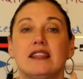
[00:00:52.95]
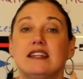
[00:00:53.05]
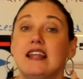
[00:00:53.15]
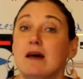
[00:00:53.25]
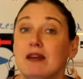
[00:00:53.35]
The
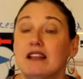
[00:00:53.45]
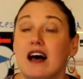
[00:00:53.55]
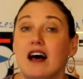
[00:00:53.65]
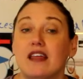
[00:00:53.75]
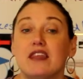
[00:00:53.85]

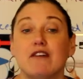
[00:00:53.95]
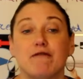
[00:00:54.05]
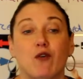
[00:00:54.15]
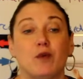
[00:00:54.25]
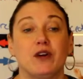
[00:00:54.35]
nebula that
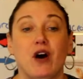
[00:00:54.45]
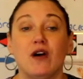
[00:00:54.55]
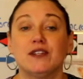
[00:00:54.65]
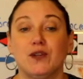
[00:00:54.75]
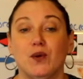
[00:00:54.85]
formed
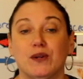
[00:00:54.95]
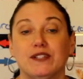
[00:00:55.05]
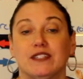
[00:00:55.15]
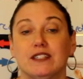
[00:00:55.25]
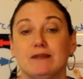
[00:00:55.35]
our solar
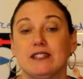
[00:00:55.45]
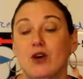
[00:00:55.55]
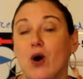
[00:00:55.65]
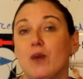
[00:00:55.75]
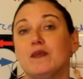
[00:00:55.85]
system is
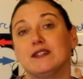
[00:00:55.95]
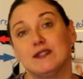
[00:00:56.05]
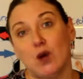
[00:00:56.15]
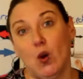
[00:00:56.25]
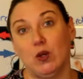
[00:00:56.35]
called the
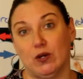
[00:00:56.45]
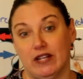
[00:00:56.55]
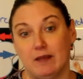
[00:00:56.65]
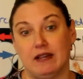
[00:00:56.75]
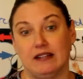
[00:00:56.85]
solar
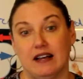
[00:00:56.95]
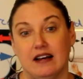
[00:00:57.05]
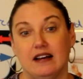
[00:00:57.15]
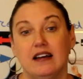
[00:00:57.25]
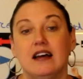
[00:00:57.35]
nebula.